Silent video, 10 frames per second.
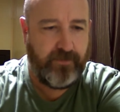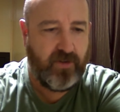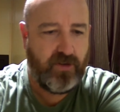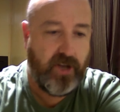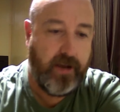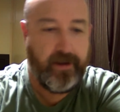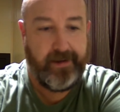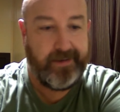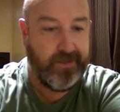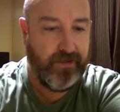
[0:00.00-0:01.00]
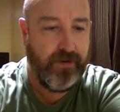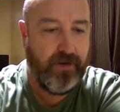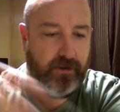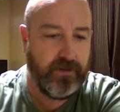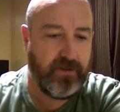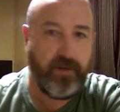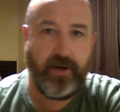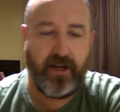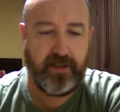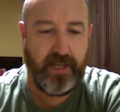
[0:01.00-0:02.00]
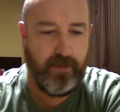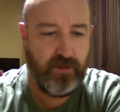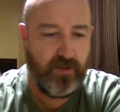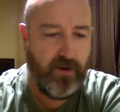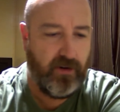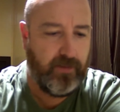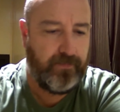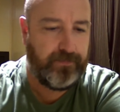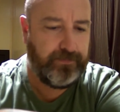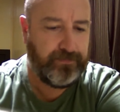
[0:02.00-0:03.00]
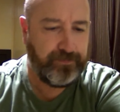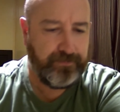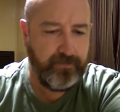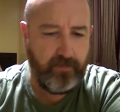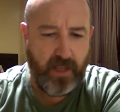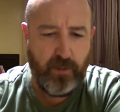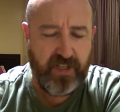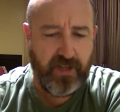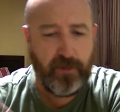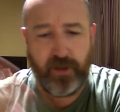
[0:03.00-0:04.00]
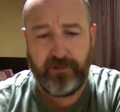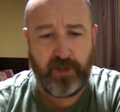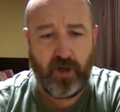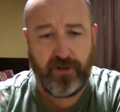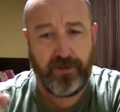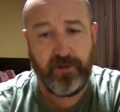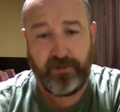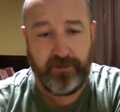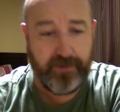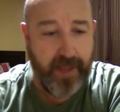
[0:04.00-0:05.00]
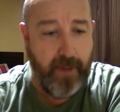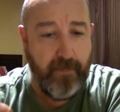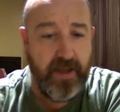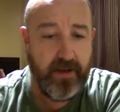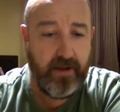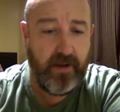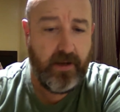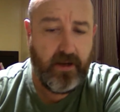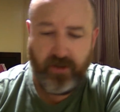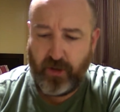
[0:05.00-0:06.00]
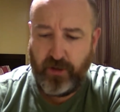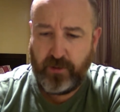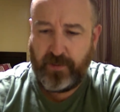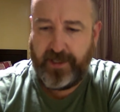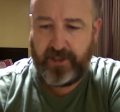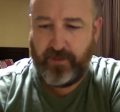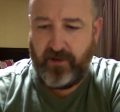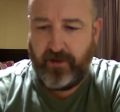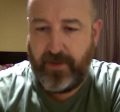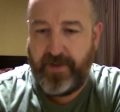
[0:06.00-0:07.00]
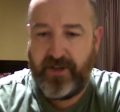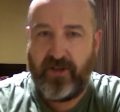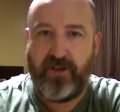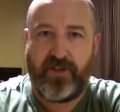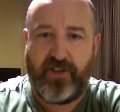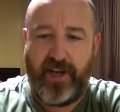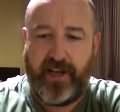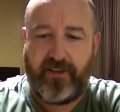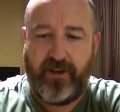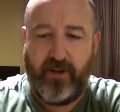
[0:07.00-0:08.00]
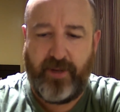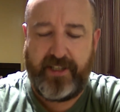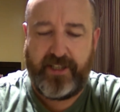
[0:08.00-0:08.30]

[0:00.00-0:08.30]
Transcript: checking his notes, there are games tomorrow, which I'm not going to record another one for them. So who's playing tomorrow? Let me just check. The almighty